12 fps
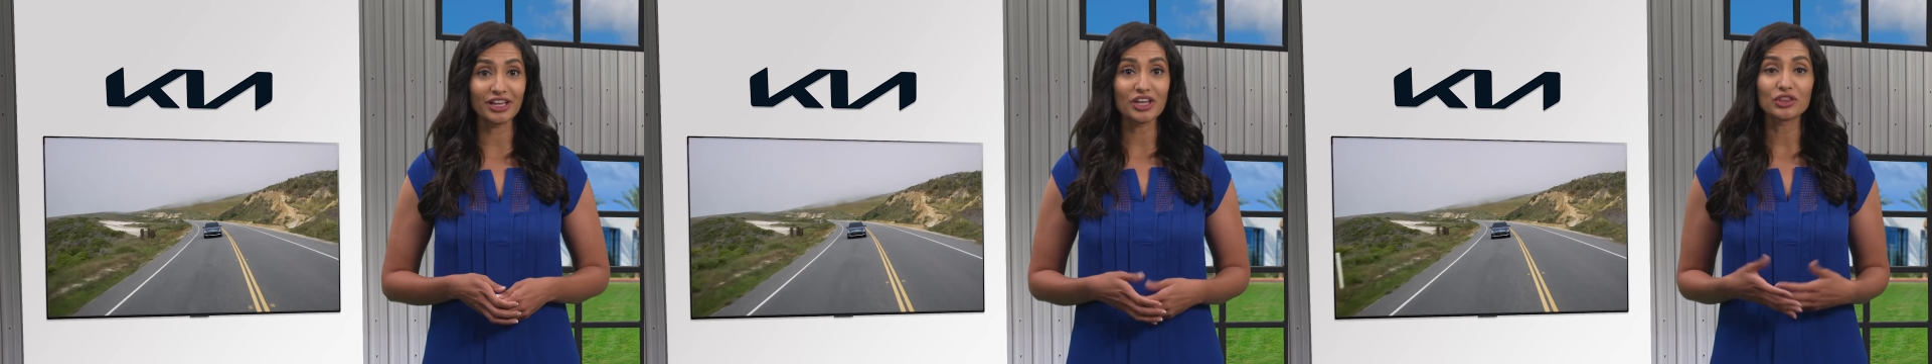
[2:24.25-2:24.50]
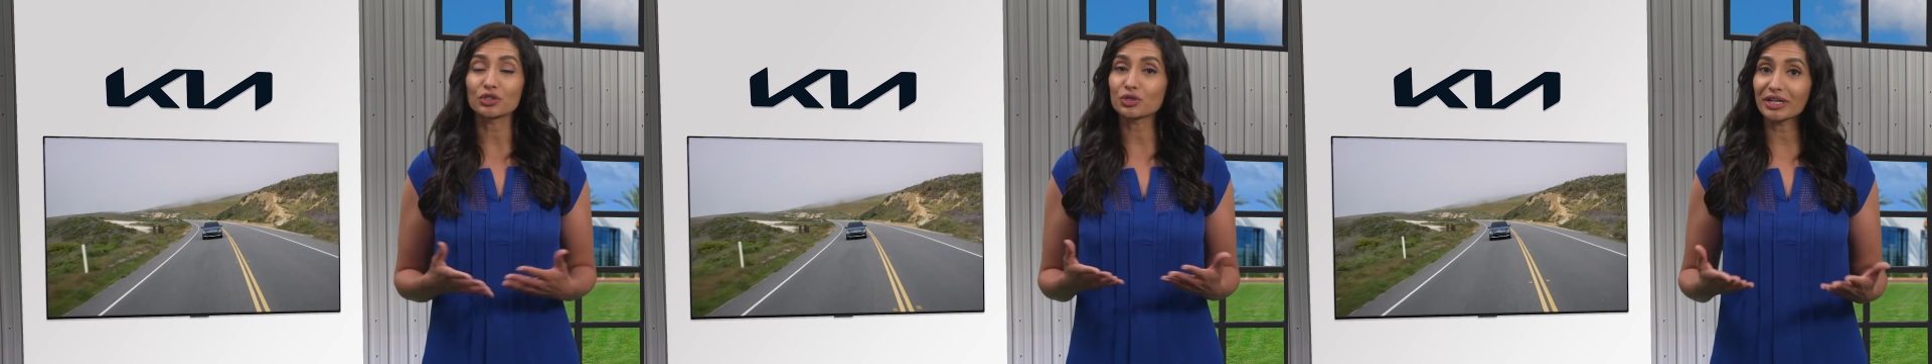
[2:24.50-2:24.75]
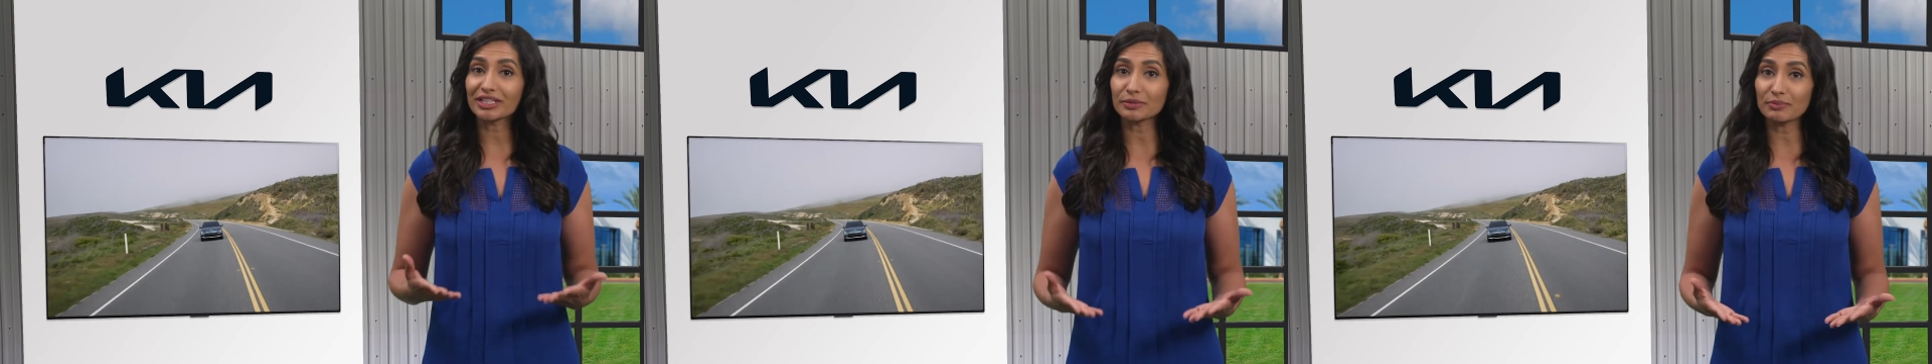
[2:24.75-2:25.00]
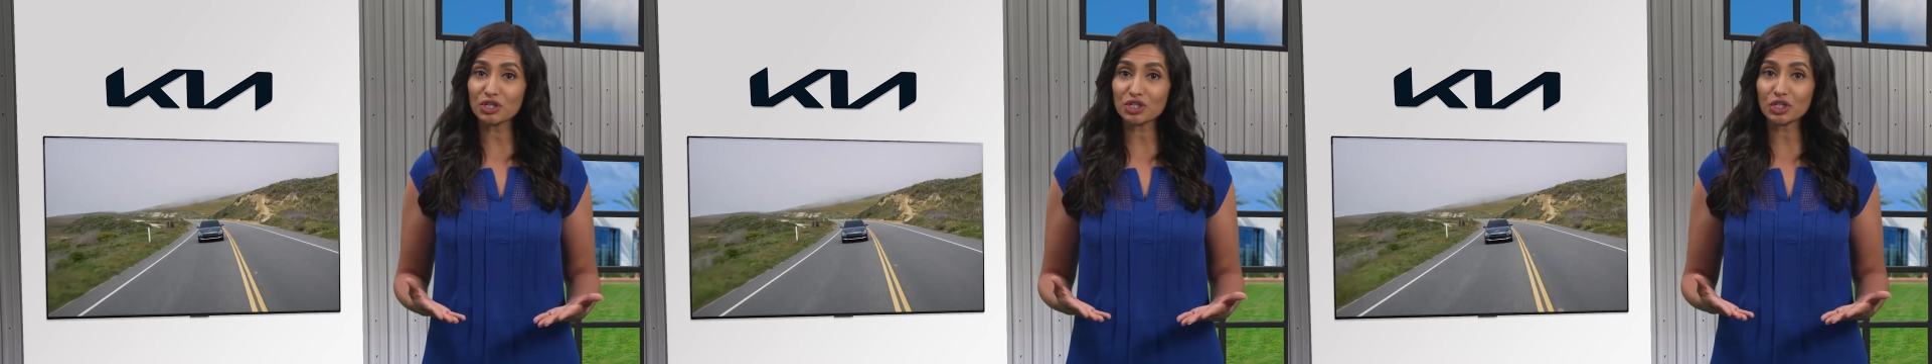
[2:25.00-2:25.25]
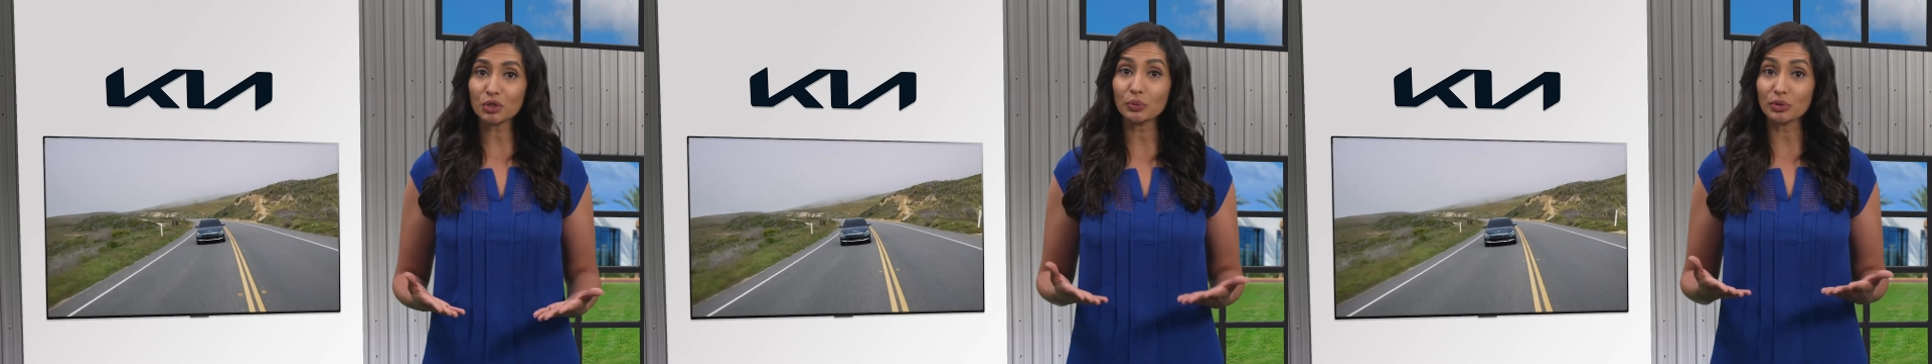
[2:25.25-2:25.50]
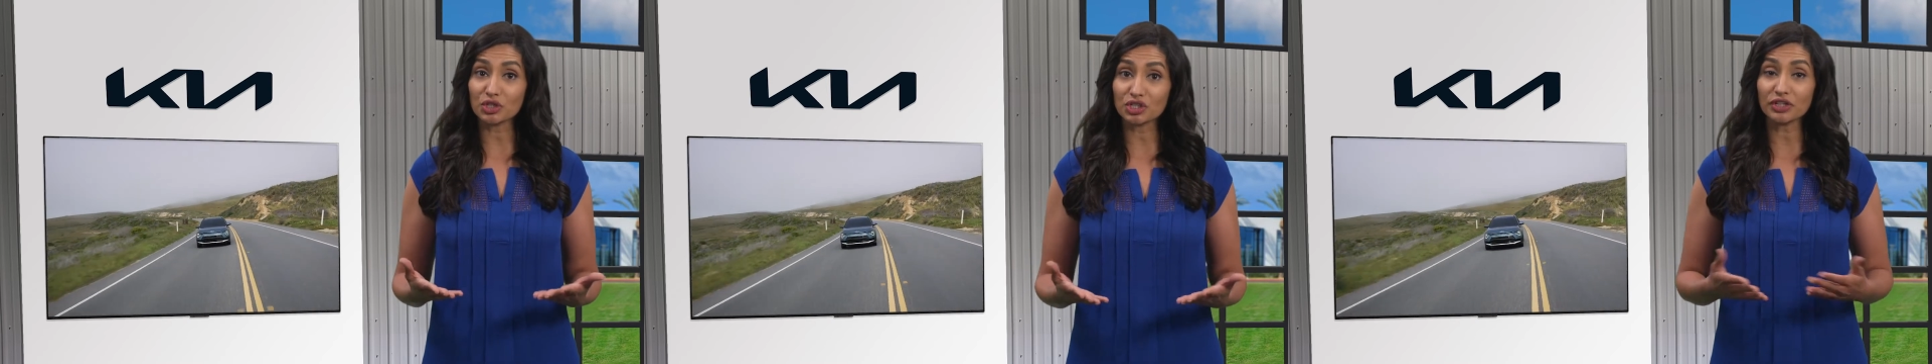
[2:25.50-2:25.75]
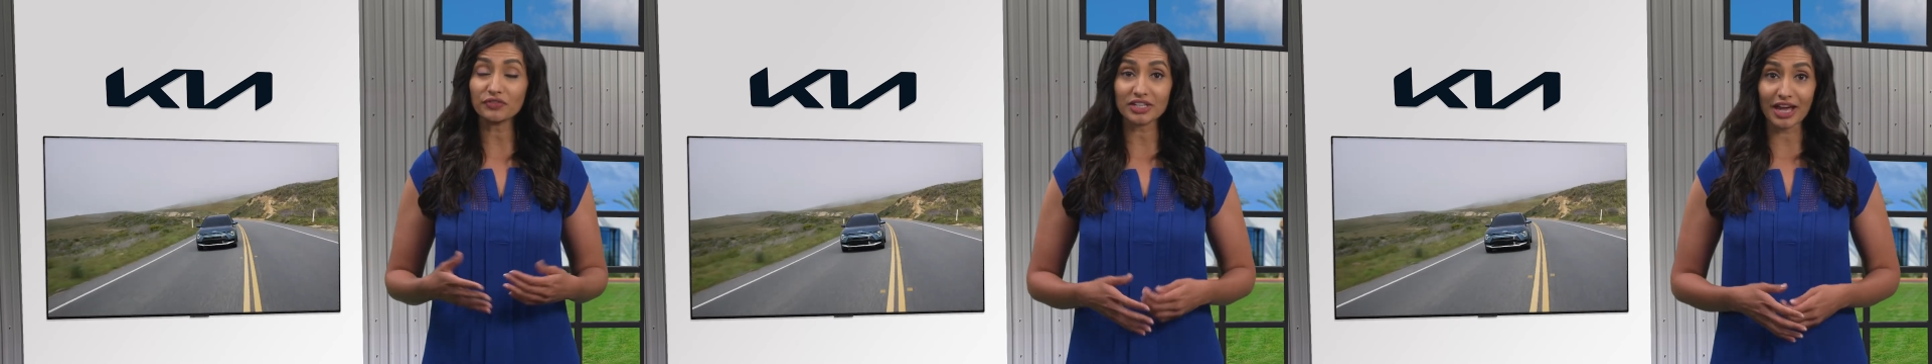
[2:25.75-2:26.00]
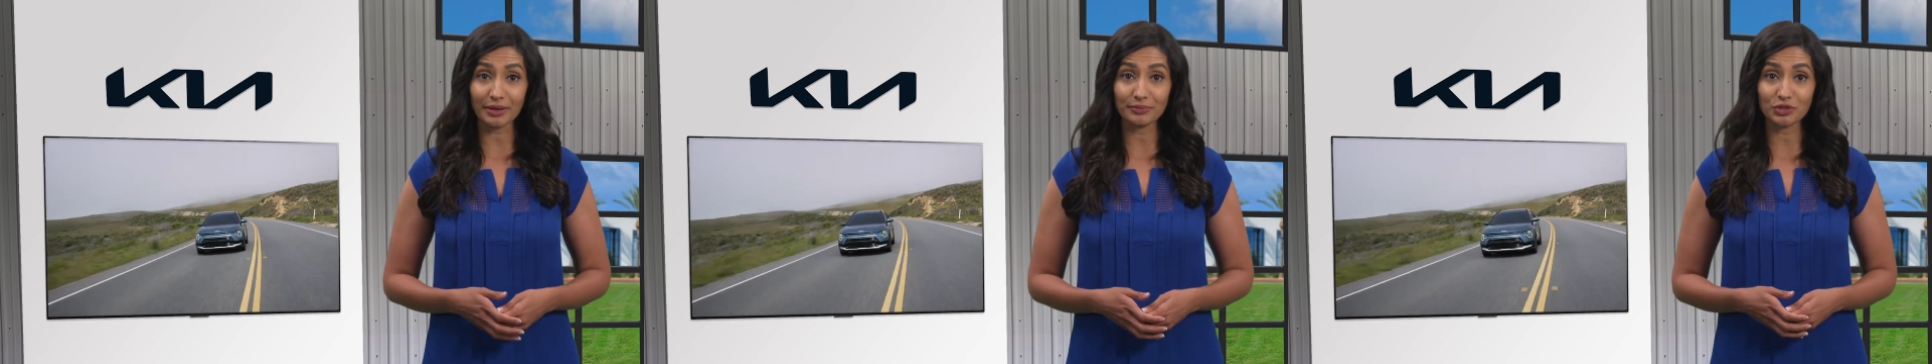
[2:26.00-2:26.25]
the transmission will shift
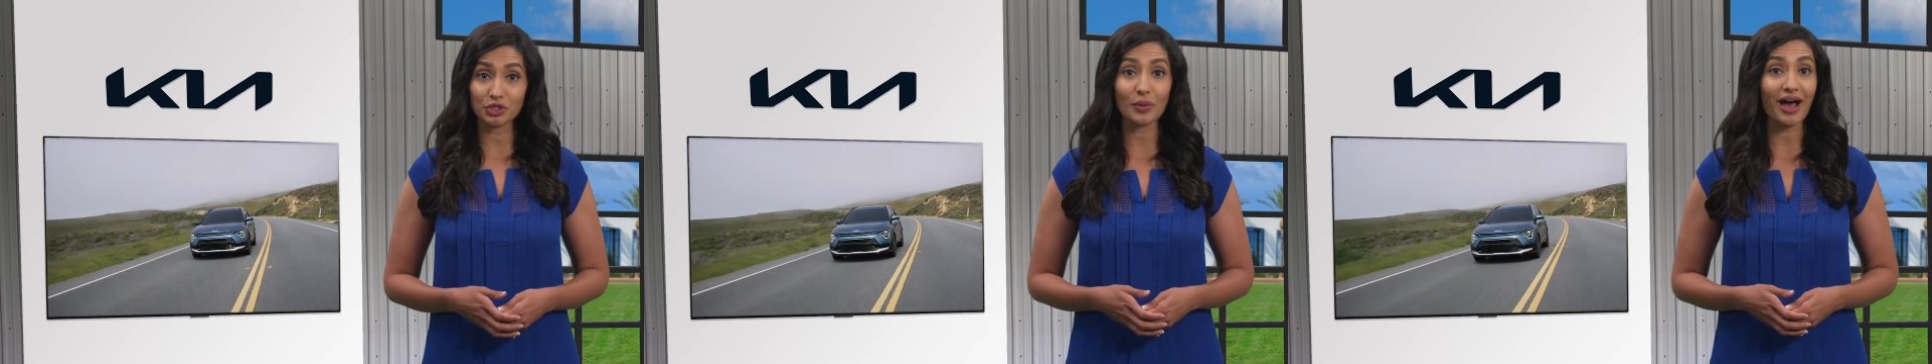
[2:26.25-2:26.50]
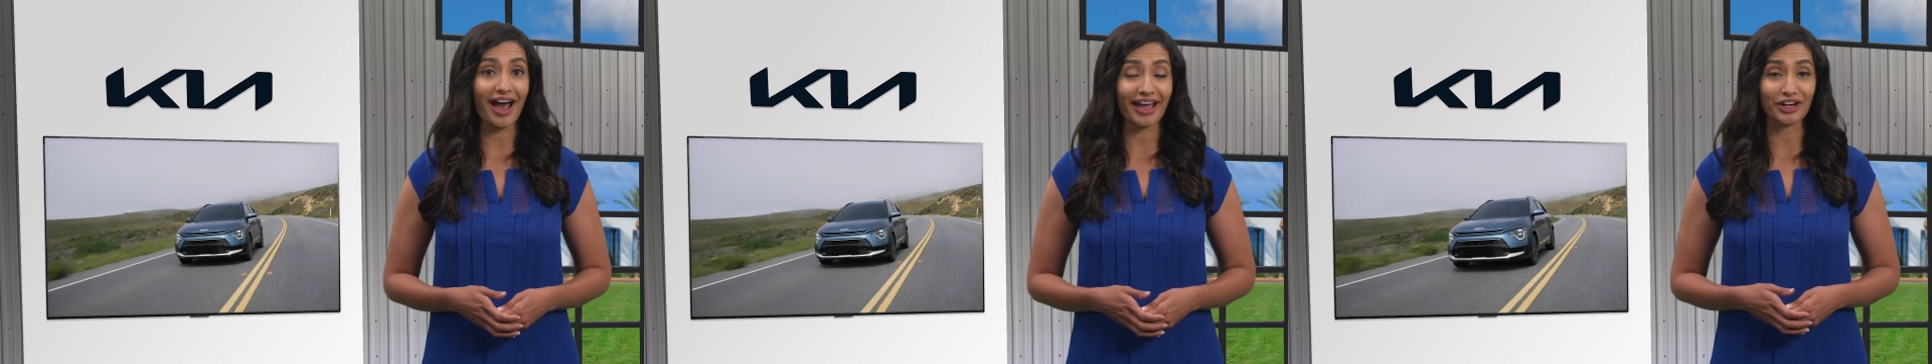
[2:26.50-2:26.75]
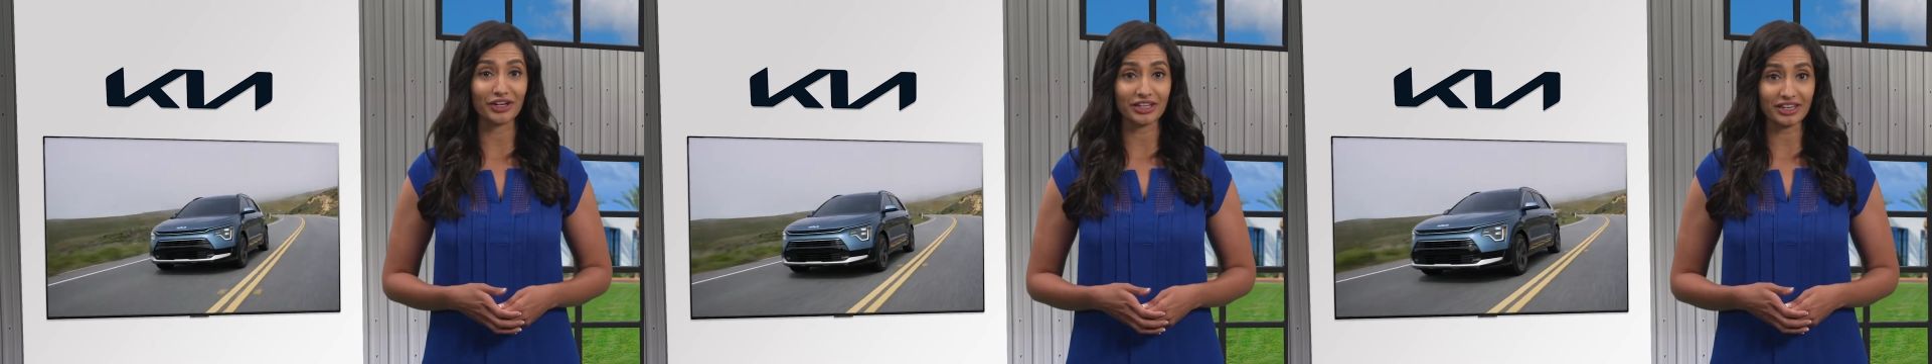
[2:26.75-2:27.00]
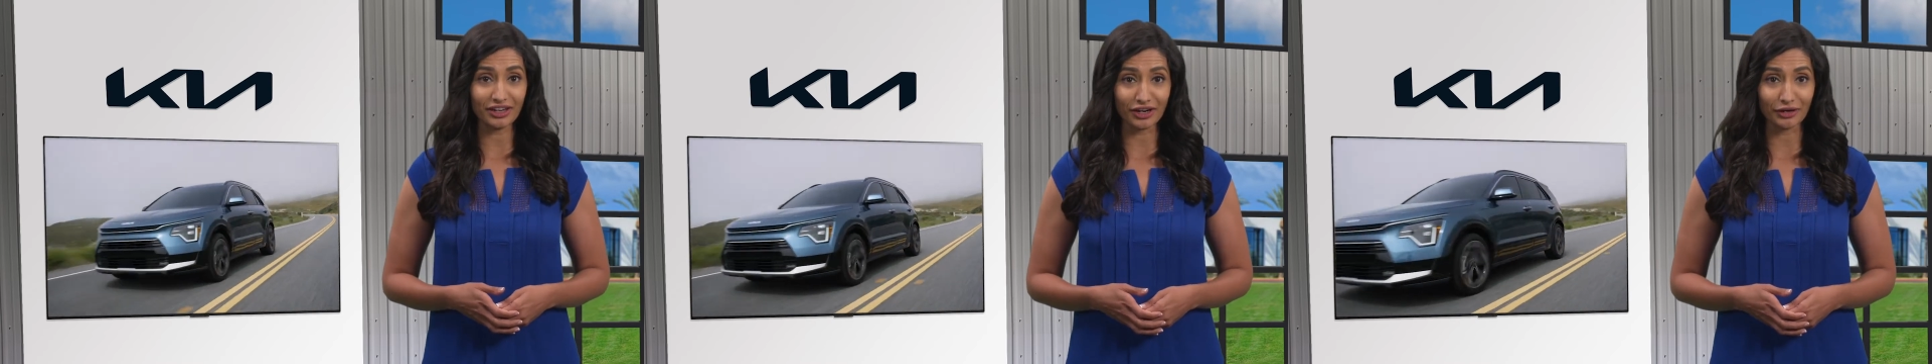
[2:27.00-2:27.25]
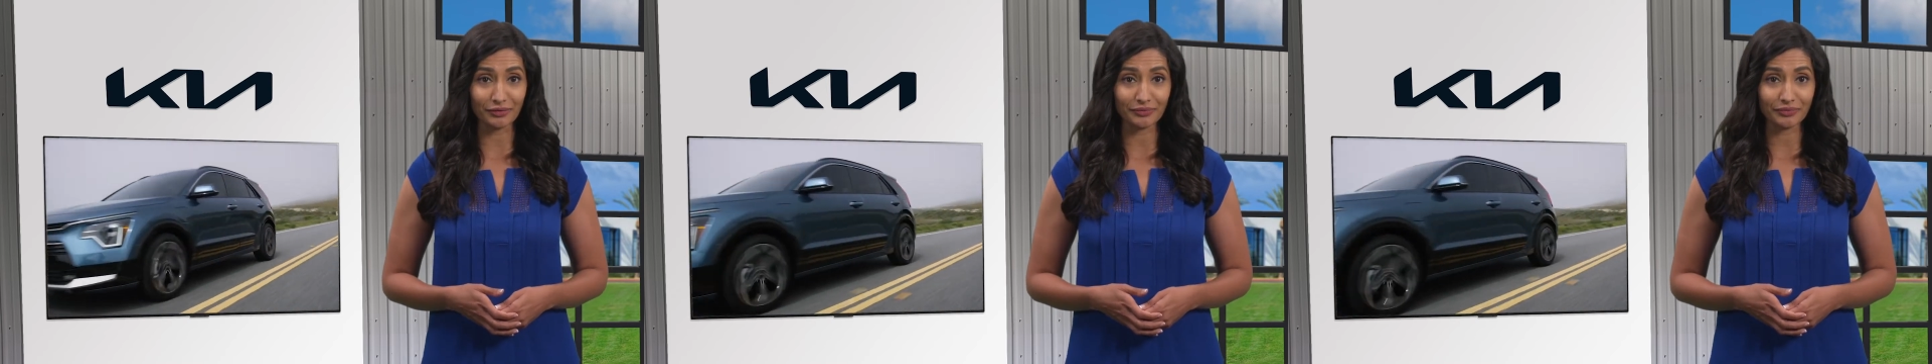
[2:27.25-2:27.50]
up to a higher gear.